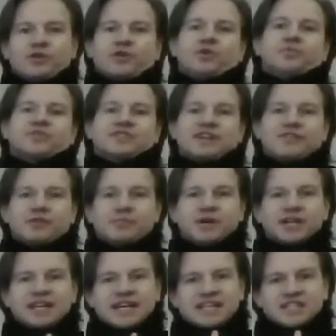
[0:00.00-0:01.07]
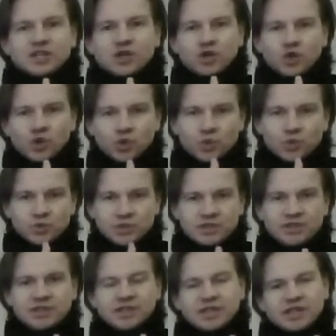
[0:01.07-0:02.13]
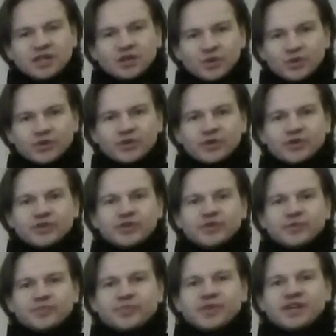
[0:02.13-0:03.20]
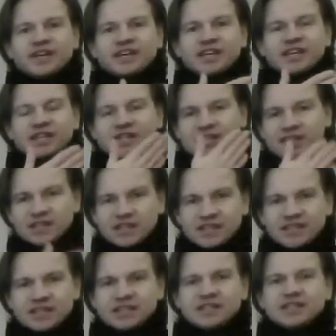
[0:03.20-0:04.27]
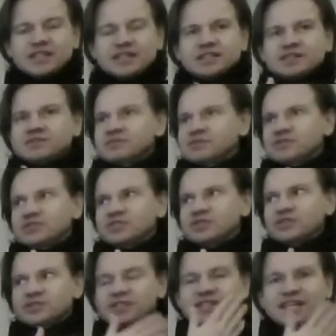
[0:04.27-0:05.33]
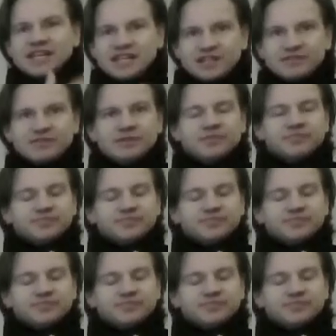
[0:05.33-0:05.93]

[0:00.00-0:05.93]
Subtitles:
Almost everybody has a hole or a concave